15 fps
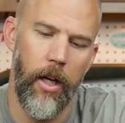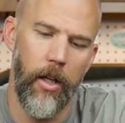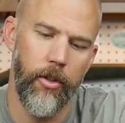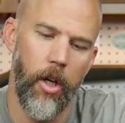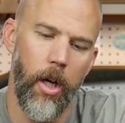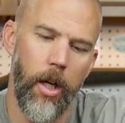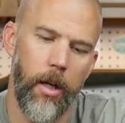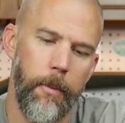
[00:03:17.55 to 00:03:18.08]
I'll
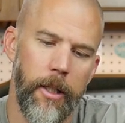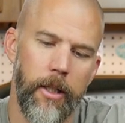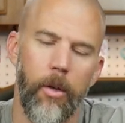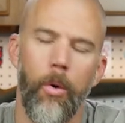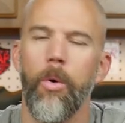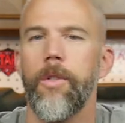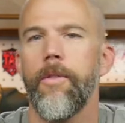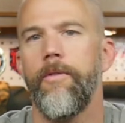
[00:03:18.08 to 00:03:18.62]
talk about the
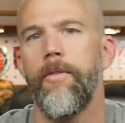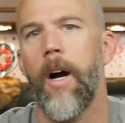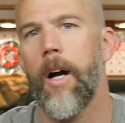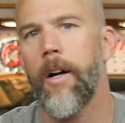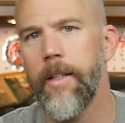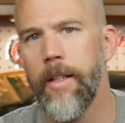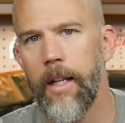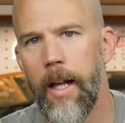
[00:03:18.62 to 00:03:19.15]
Course of
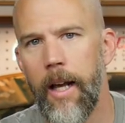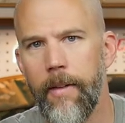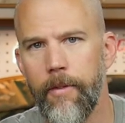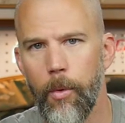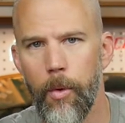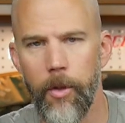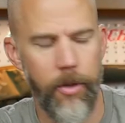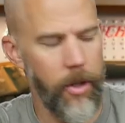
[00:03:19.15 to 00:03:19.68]
Fire, and then
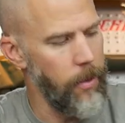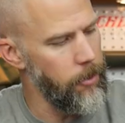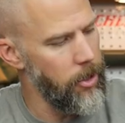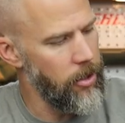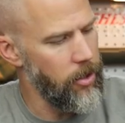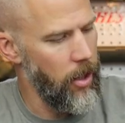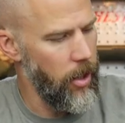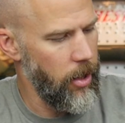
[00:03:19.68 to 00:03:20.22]
afterwards I'm
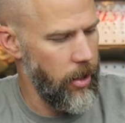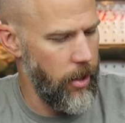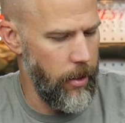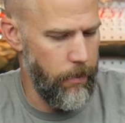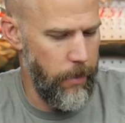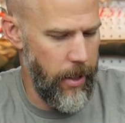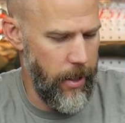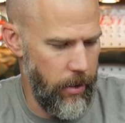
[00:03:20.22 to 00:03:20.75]
going to talk
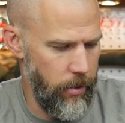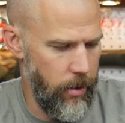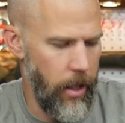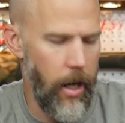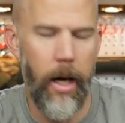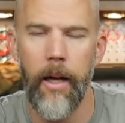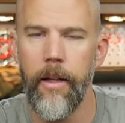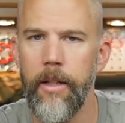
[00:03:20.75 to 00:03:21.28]
about
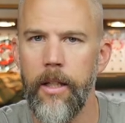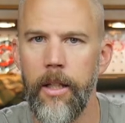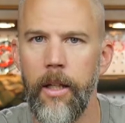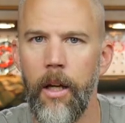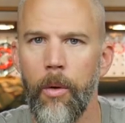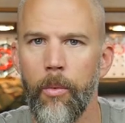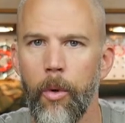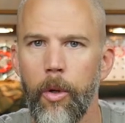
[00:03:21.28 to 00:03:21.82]
uh,
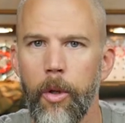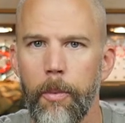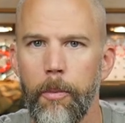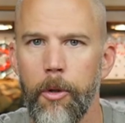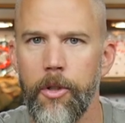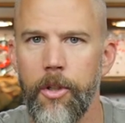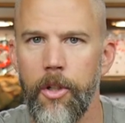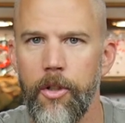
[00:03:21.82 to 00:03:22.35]
the Ruger
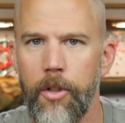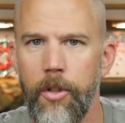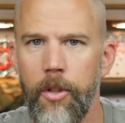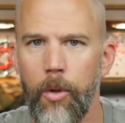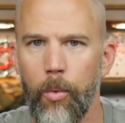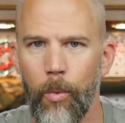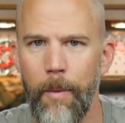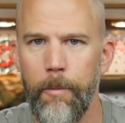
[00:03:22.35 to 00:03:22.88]

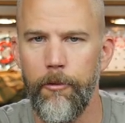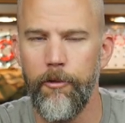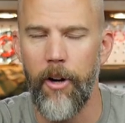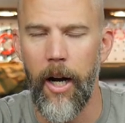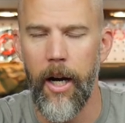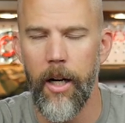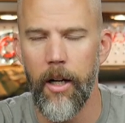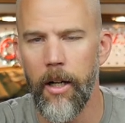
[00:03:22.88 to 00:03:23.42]
Precision
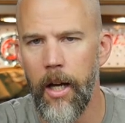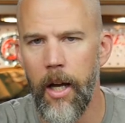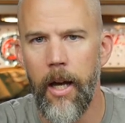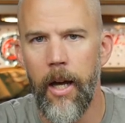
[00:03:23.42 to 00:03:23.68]
Rimfire